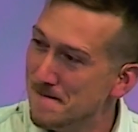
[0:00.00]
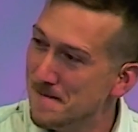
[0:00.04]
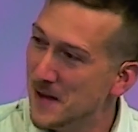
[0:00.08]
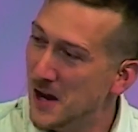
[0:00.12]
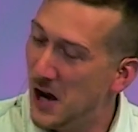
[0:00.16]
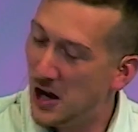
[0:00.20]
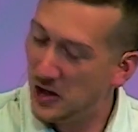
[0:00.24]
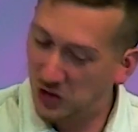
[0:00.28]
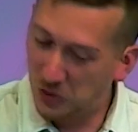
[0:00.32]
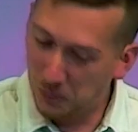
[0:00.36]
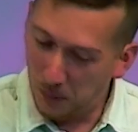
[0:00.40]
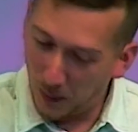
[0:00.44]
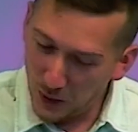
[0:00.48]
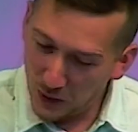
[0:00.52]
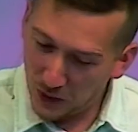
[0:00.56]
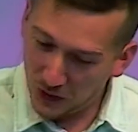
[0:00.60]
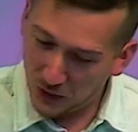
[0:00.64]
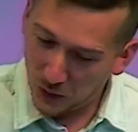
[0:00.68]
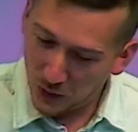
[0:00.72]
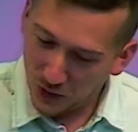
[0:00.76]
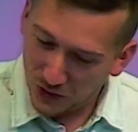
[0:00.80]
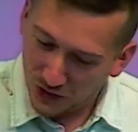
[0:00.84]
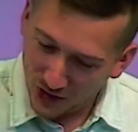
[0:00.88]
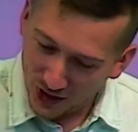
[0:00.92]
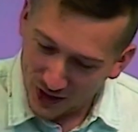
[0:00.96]
I spoke
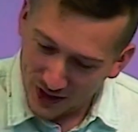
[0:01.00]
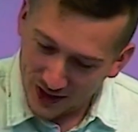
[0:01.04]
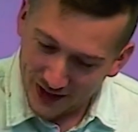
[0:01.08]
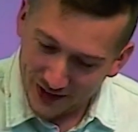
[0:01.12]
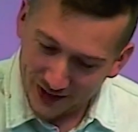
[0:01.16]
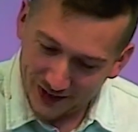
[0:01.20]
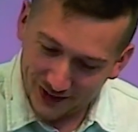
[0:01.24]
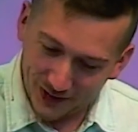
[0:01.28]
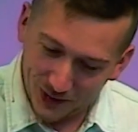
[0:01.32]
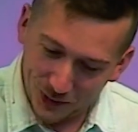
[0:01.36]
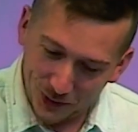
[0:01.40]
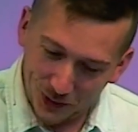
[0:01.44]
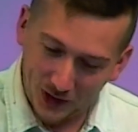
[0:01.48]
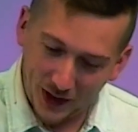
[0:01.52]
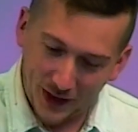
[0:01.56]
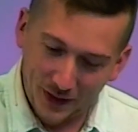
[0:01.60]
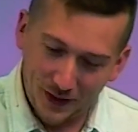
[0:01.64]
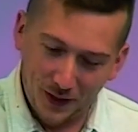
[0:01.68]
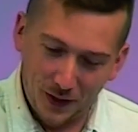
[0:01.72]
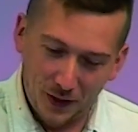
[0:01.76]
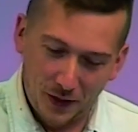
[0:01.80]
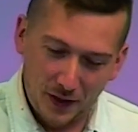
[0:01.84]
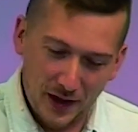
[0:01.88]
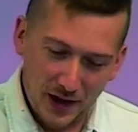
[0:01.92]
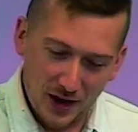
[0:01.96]
to a journalist who said
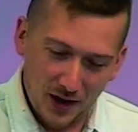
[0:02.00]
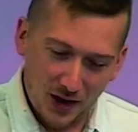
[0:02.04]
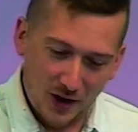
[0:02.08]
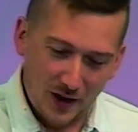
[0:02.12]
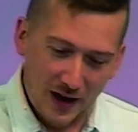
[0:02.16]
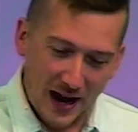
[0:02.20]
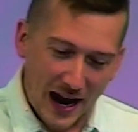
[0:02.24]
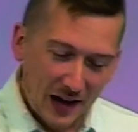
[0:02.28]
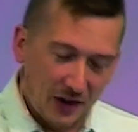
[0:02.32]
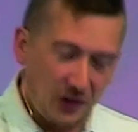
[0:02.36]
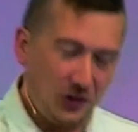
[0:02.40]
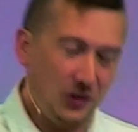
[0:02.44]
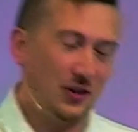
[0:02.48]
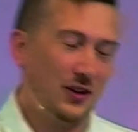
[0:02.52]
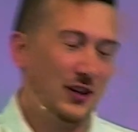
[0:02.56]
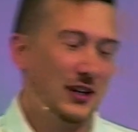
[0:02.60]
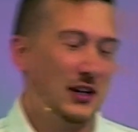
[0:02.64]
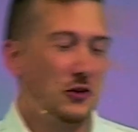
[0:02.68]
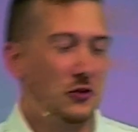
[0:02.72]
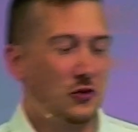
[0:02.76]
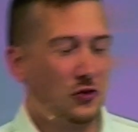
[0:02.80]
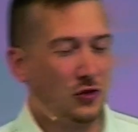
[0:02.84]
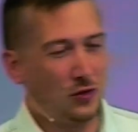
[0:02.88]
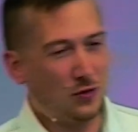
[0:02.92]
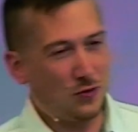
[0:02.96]
that they are actually
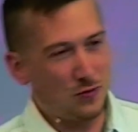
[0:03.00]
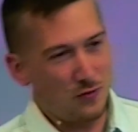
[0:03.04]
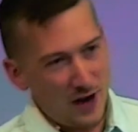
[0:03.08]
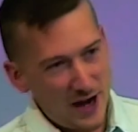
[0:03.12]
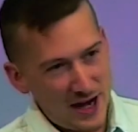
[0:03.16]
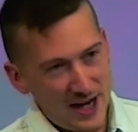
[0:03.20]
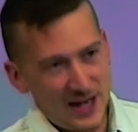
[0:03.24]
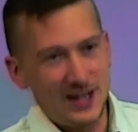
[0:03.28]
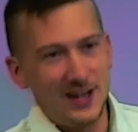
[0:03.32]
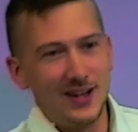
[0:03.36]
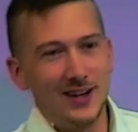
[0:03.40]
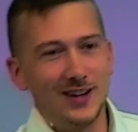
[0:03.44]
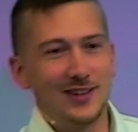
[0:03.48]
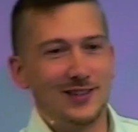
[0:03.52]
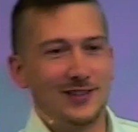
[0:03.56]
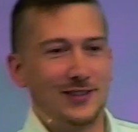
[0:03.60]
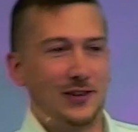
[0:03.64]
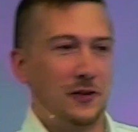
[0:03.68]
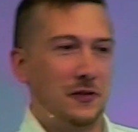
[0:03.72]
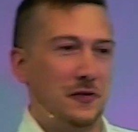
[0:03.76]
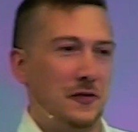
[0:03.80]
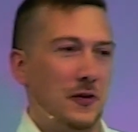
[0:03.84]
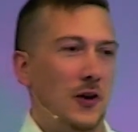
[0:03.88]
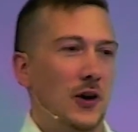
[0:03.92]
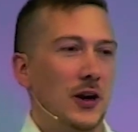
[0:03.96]
trained
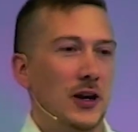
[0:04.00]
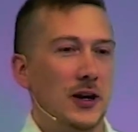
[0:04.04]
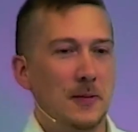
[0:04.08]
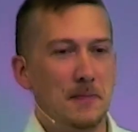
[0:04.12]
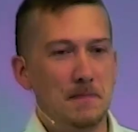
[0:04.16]
to find